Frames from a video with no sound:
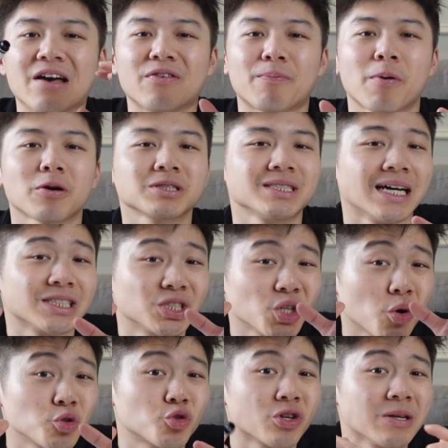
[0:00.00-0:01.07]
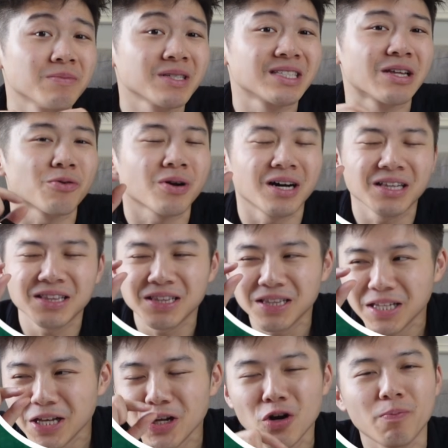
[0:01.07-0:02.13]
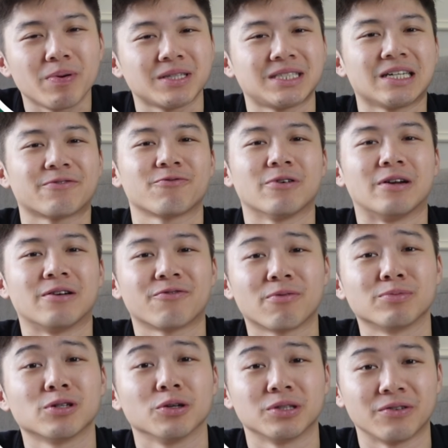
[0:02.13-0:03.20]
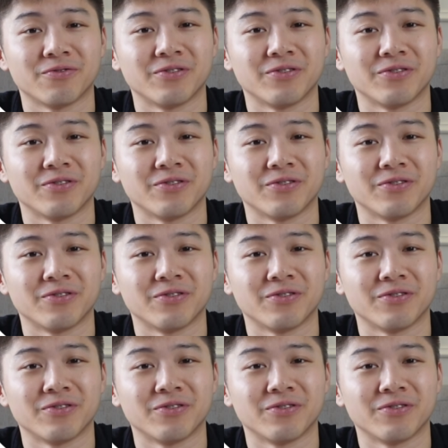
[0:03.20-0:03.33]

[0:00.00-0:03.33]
If a person has no dreams, they're a little bit different from salted